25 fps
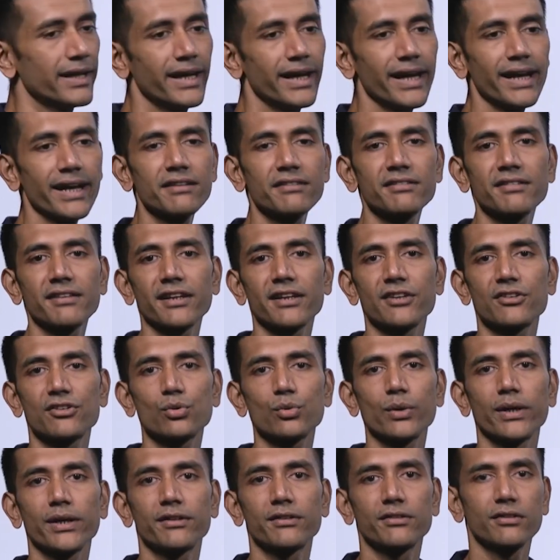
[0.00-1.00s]
x raised
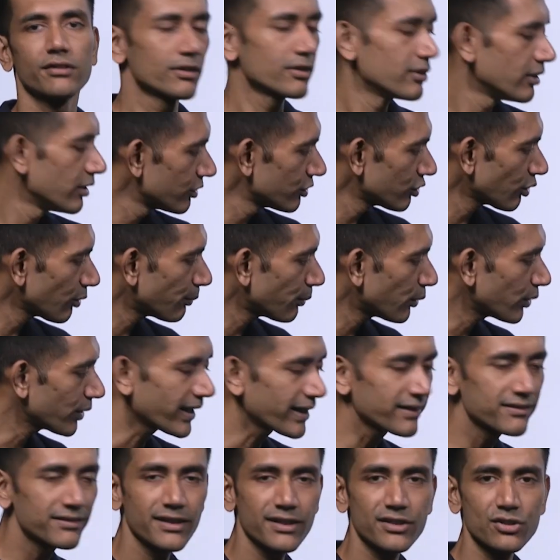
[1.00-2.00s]
to x. So put
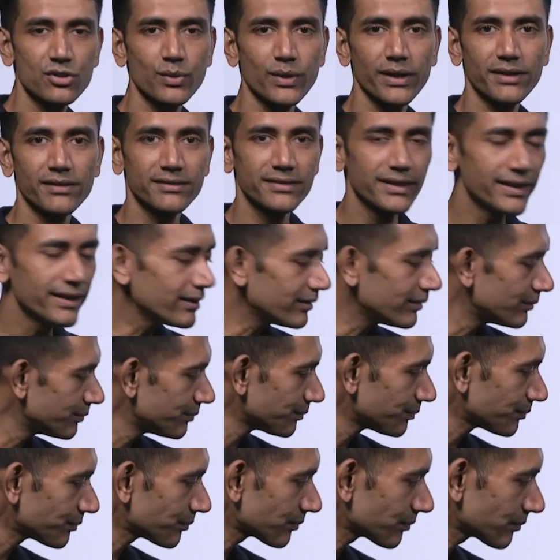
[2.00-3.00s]
x raised to x there,
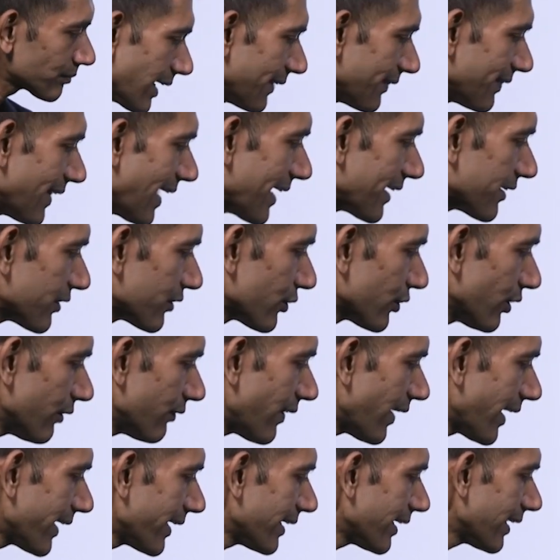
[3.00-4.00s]
and that is your
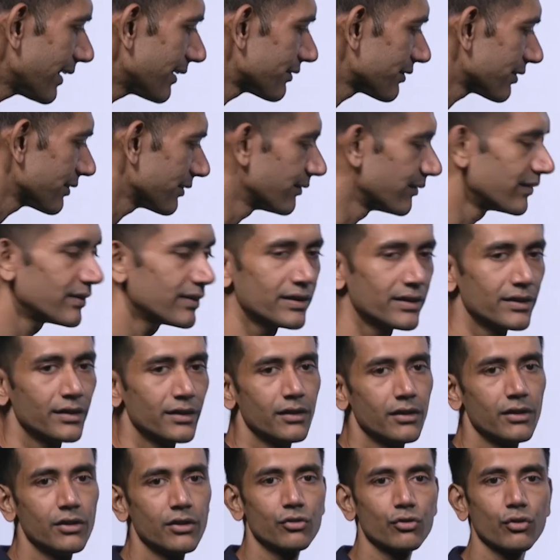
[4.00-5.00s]
final answer.
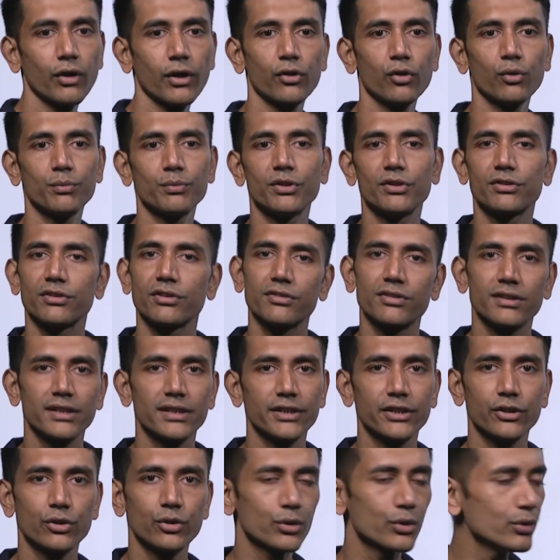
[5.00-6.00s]
So I hope this is
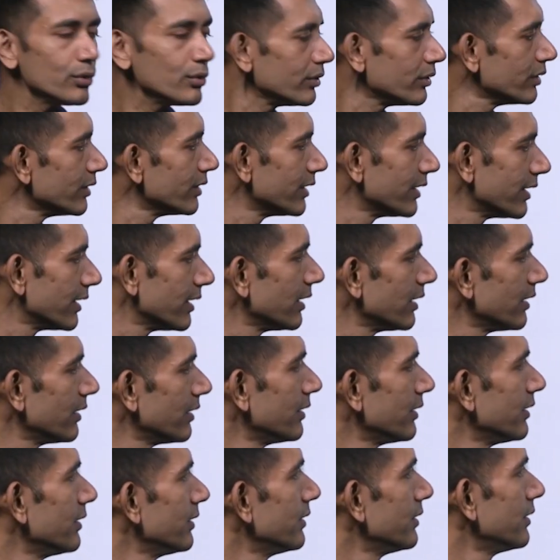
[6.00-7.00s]
clear to you.
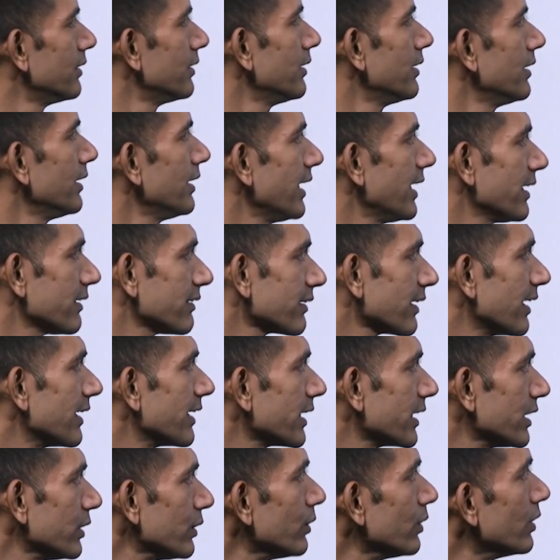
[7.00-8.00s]
Let us
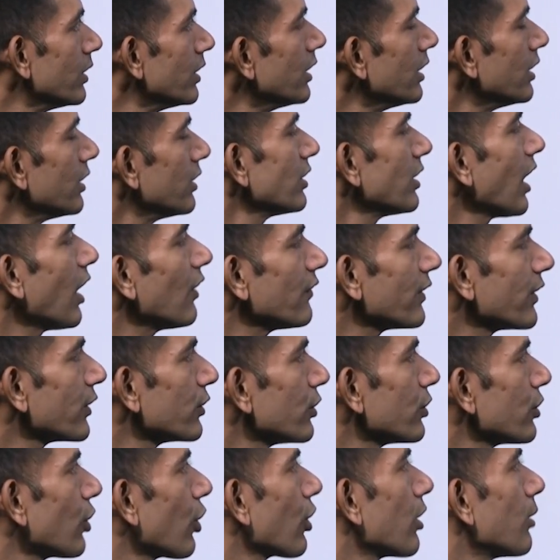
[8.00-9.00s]
continue. Now we're going to
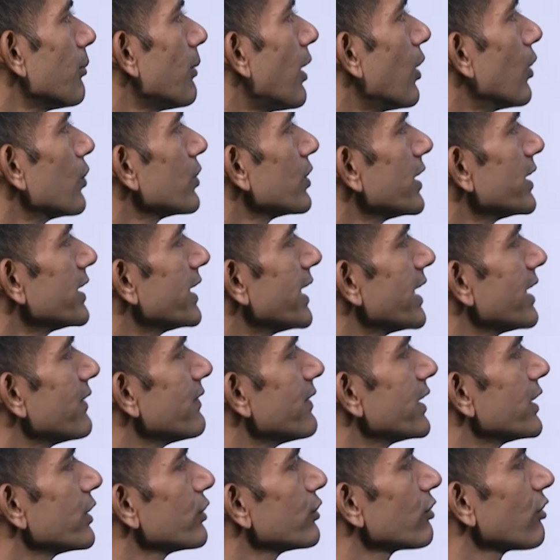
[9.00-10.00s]
talk about the
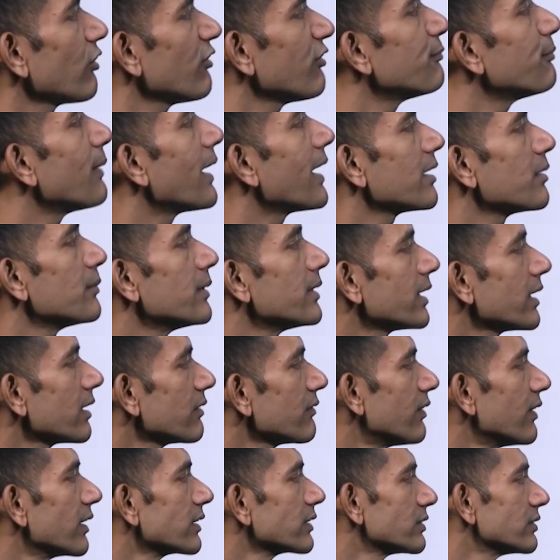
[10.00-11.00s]
derivatives of parametric
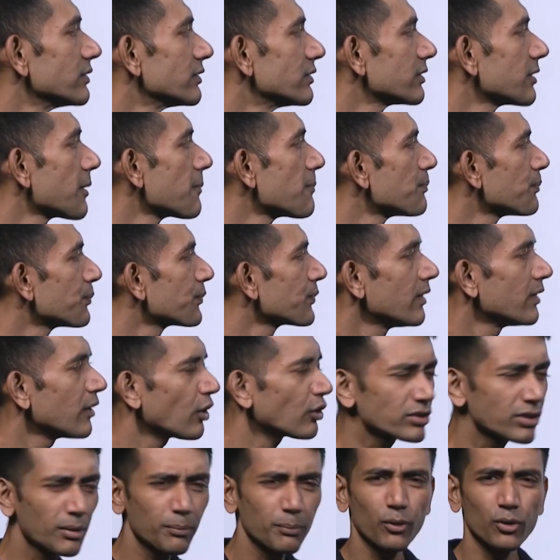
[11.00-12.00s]
functions. Now
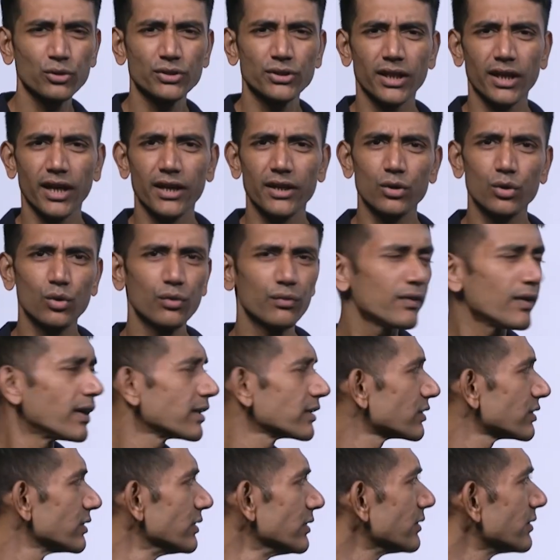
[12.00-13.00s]
suppose there are two
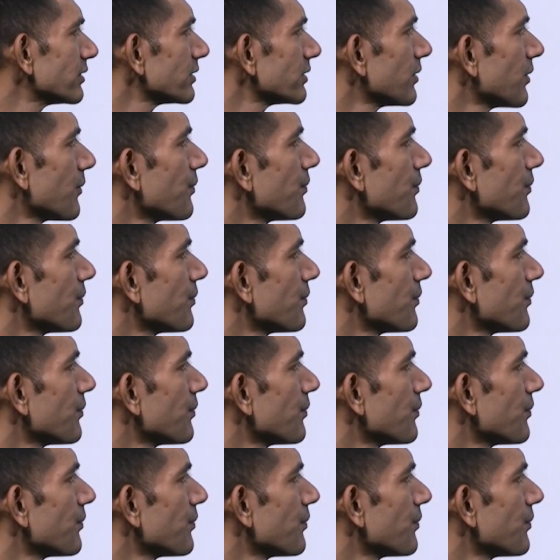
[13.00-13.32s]
functions,